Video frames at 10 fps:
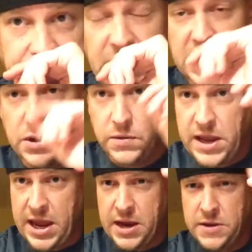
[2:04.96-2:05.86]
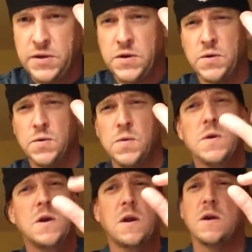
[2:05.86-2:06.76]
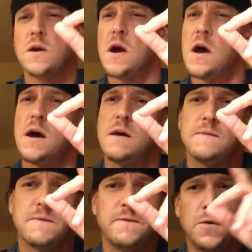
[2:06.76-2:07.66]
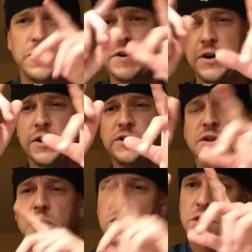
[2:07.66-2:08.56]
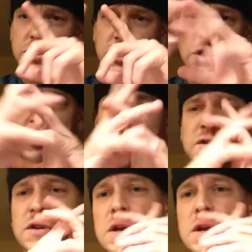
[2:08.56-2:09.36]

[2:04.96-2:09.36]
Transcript: you can do full turns and quarter turns,